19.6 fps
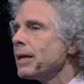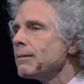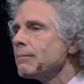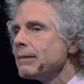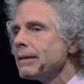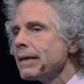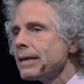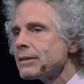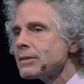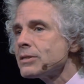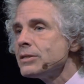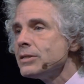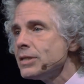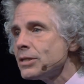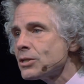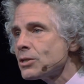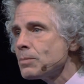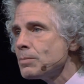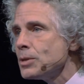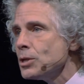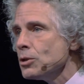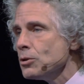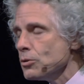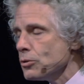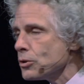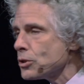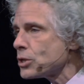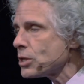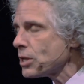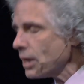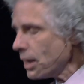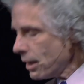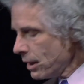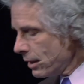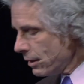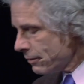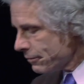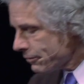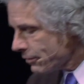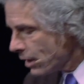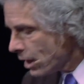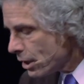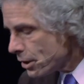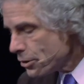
that gets disabused of